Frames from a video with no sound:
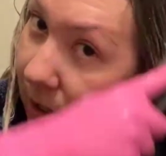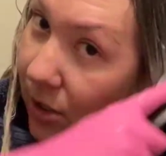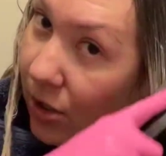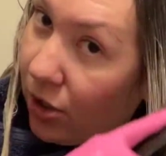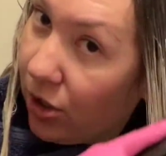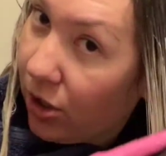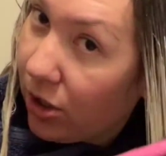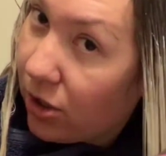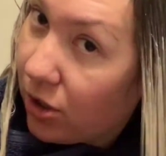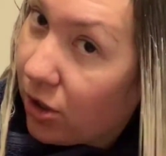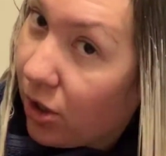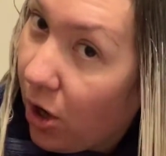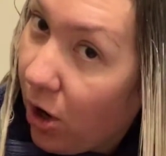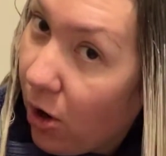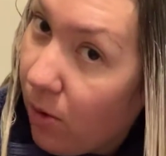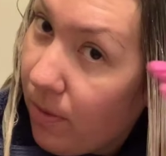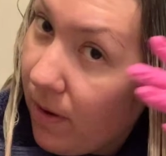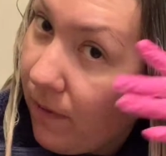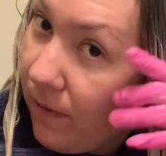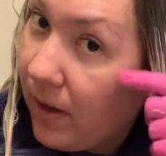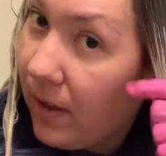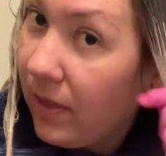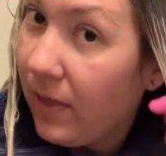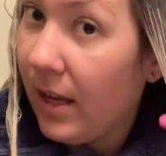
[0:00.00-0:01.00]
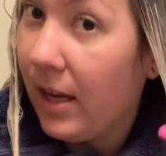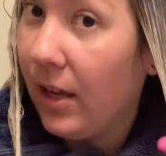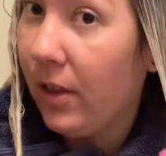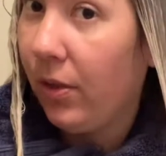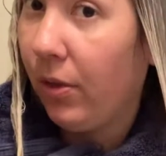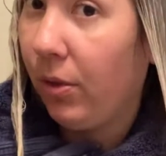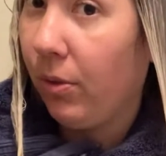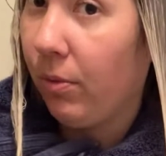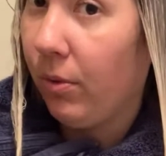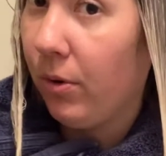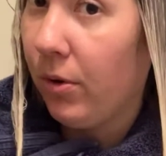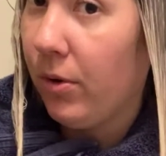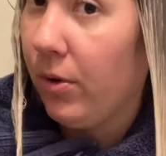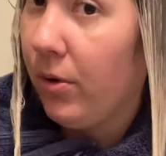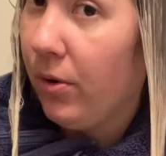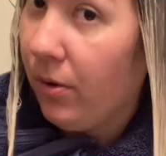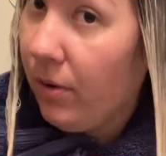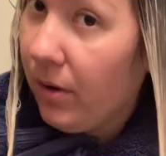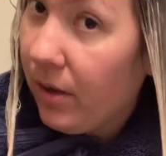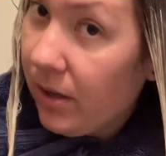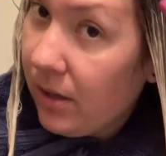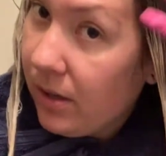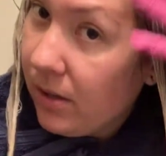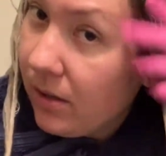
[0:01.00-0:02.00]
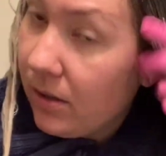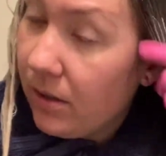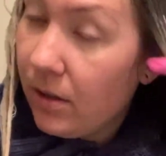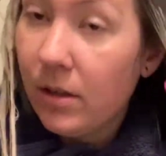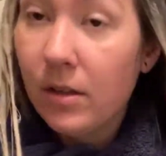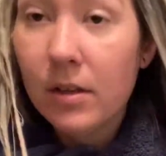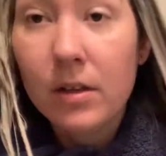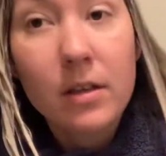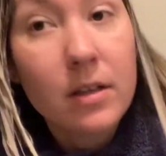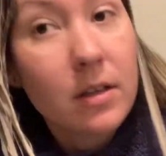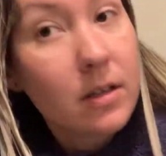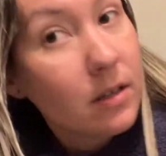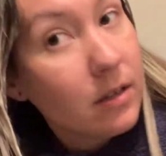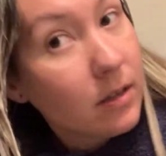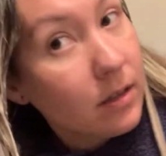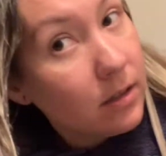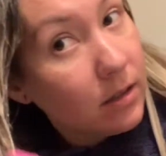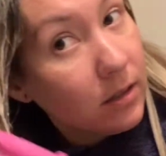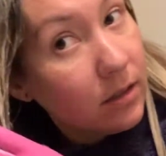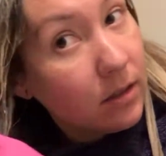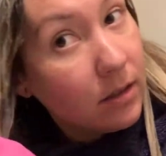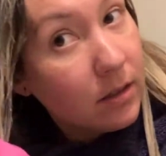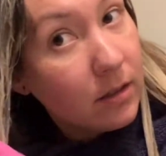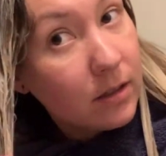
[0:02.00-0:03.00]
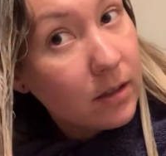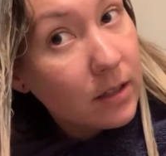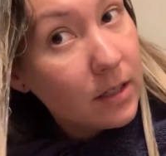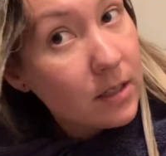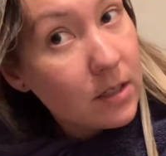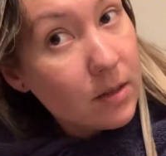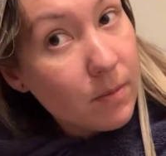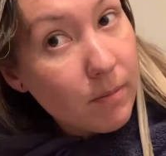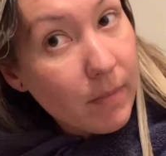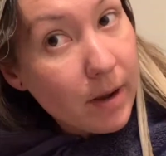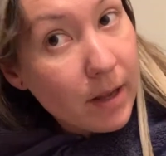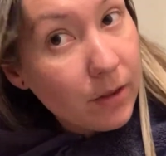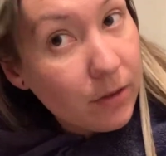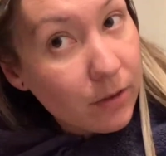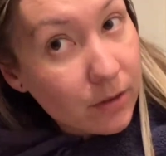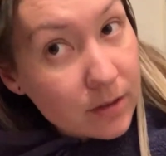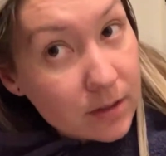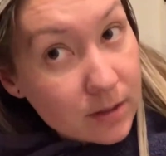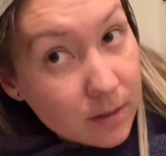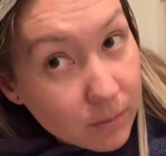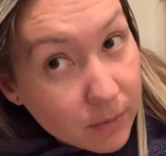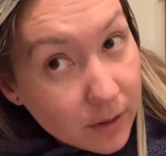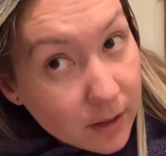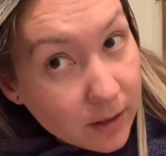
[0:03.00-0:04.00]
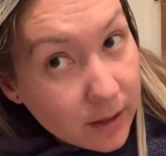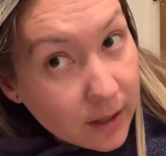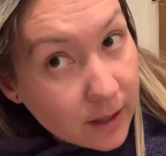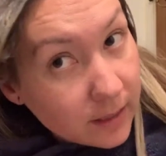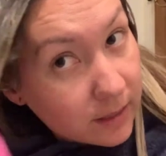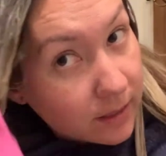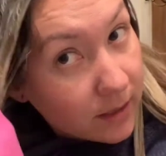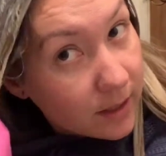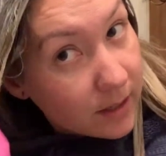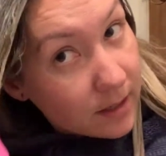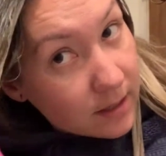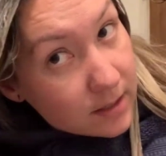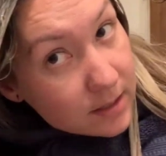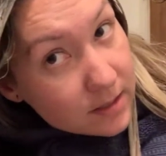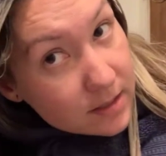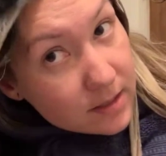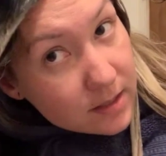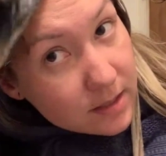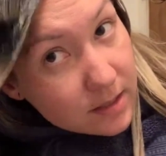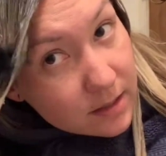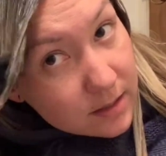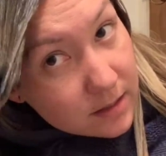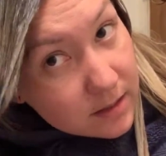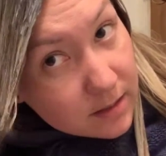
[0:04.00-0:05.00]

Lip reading: to just comb everything through, because it might look something like this.